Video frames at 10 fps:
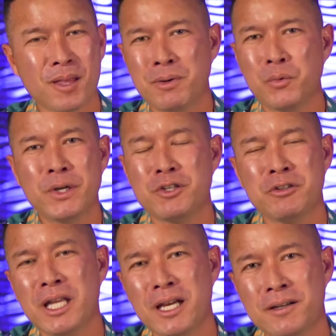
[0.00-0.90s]
But what you
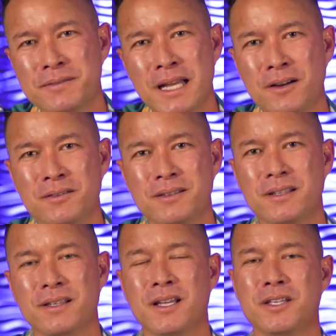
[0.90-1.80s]
love now,
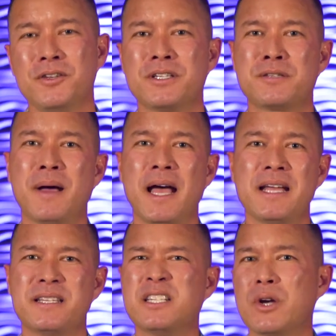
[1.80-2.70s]
you
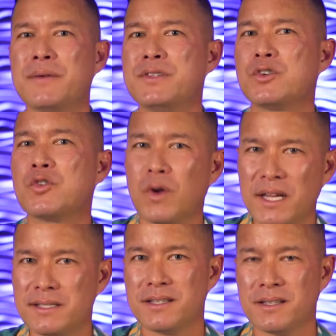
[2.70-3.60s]
despise. It drives you
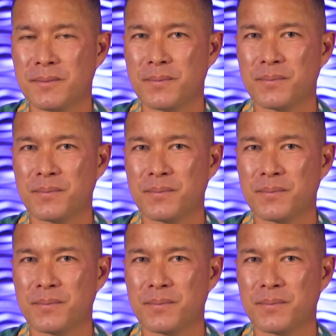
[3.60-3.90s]
crazy.